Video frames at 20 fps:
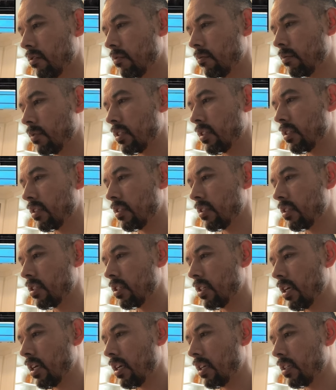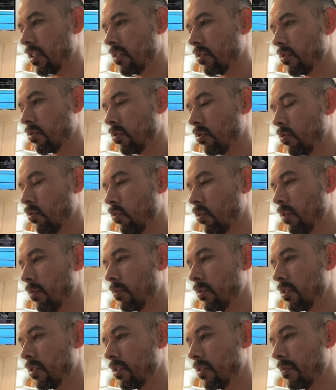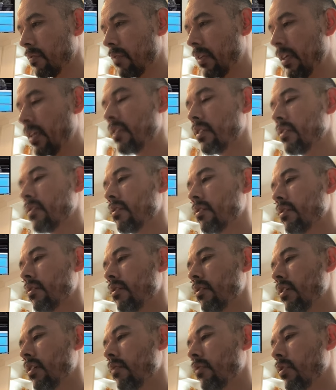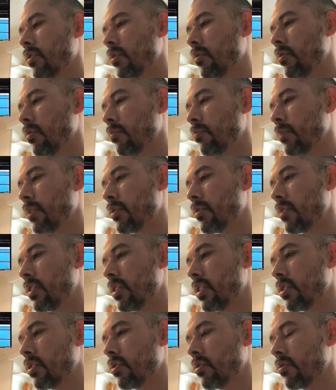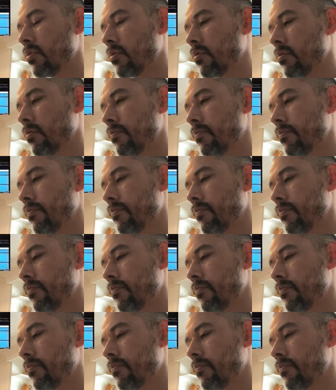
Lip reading: which is the shine. So whoever's the face, if they're going by traditional,